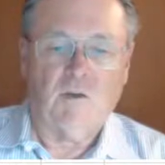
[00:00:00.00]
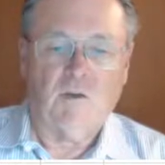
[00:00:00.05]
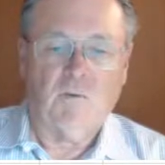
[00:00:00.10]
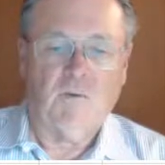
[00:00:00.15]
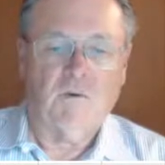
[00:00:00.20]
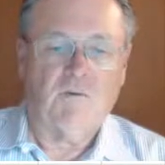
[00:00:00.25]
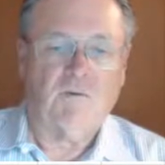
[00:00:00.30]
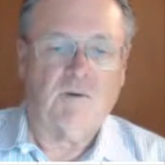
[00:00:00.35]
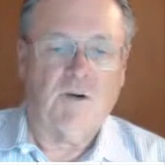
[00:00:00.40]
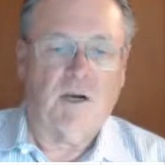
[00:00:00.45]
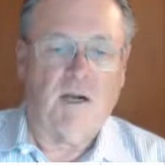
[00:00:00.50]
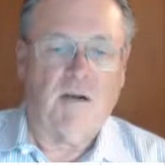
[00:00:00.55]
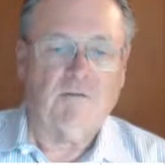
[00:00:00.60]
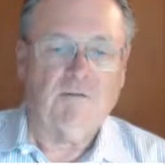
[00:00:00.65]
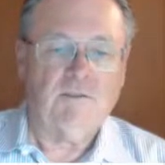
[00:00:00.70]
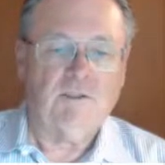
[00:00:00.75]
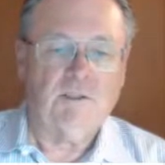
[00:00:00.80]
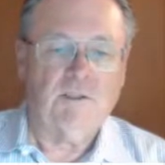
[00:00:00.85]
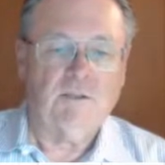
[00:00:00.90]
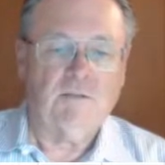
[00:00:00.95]
cumulative
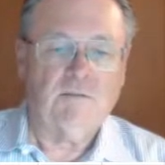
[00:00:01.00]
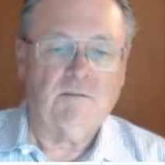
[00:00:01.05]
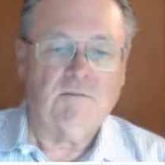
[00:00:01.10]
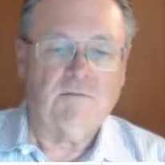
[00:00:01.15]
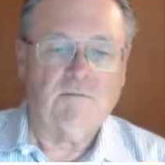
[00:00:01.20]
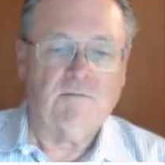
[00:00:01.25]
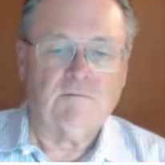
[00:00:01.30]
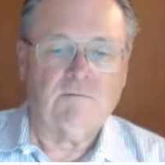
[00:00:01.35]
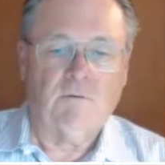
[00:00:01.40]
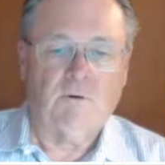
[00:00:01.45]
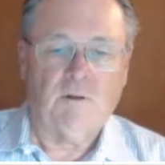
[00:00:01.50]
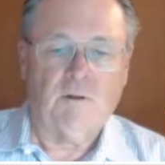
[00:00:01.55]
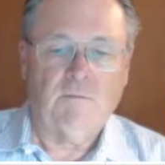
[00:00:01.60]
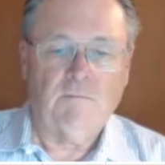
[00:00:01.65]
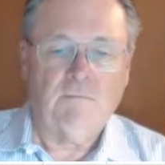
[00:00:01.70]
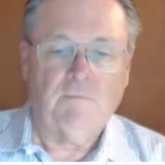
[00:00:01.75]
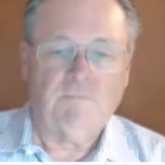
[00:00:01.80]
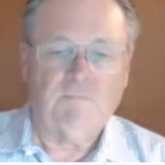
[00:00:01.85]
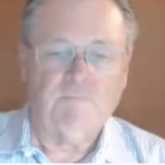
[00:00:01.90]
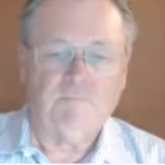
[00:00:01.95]
graphs here for
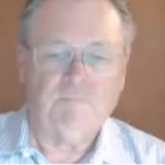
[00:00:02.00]
them.